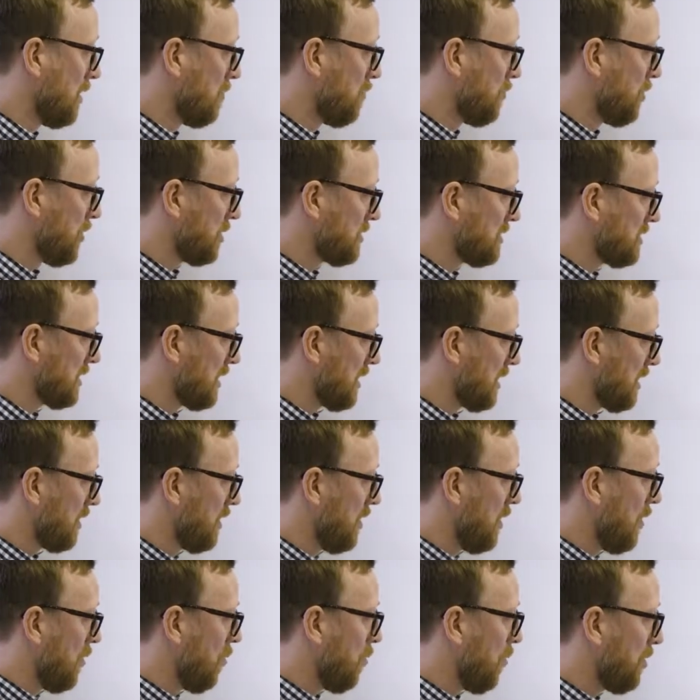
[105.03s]
But
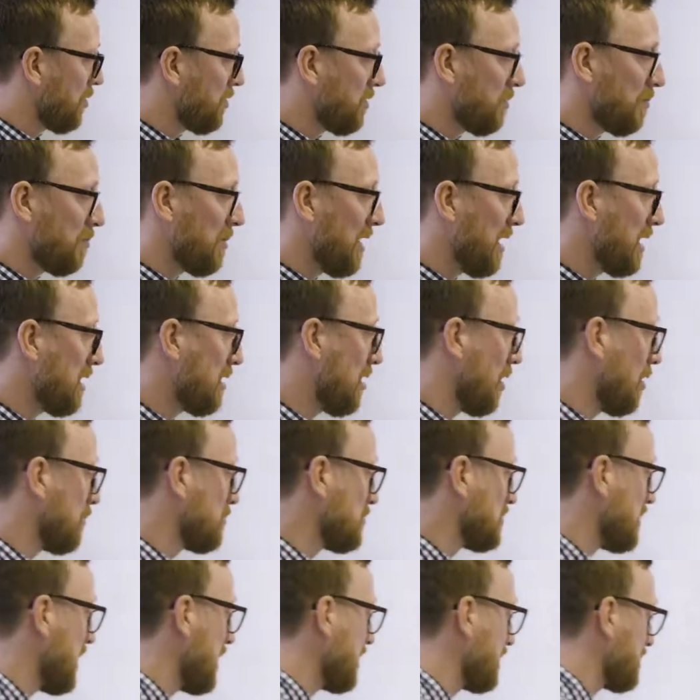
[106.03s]
what are the main
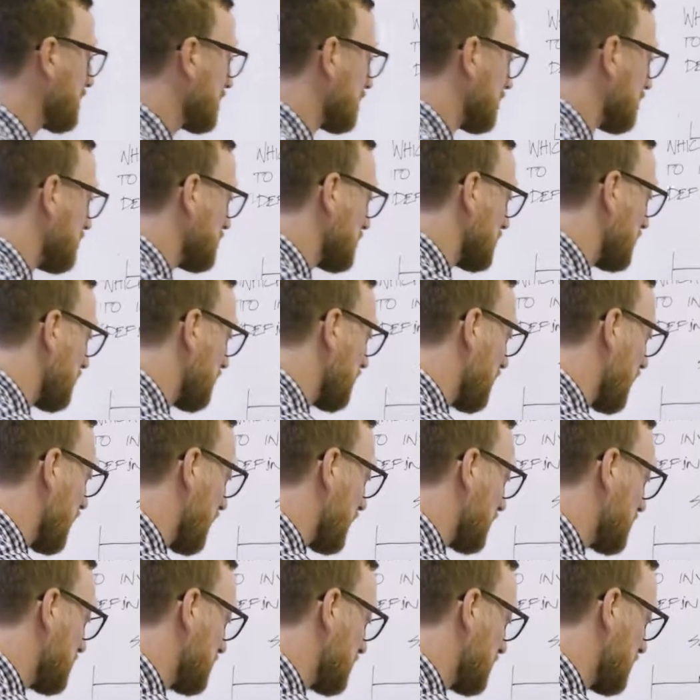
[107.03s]
objectives of
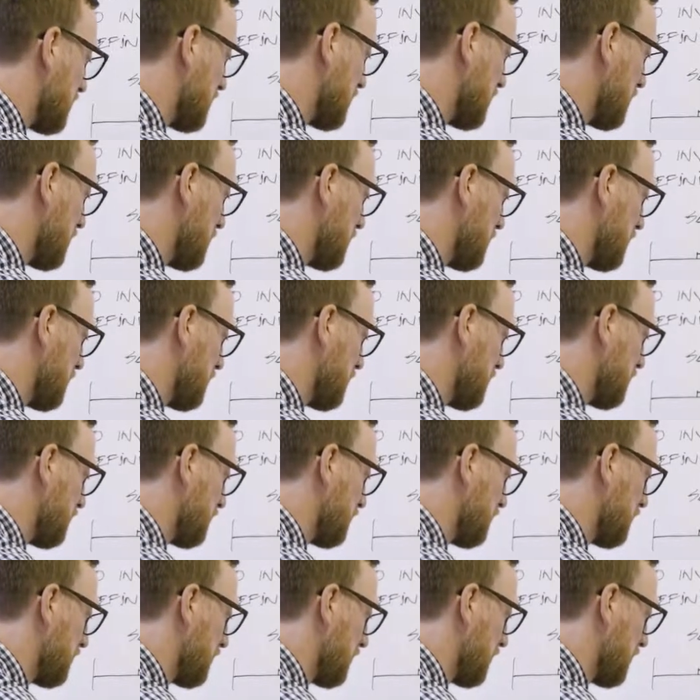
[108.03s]
that workshop?